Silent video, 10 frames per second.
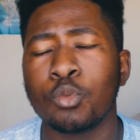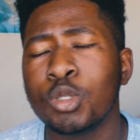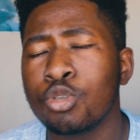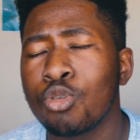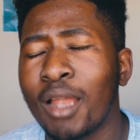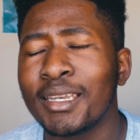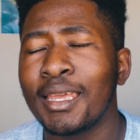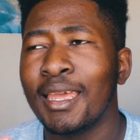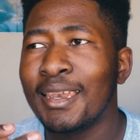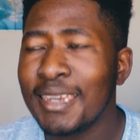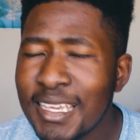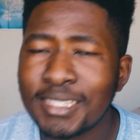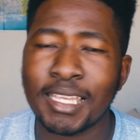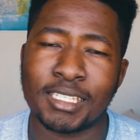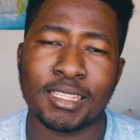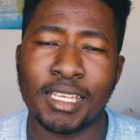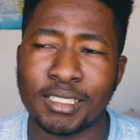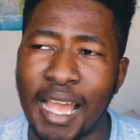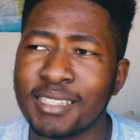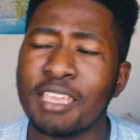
We do not need such things, guys.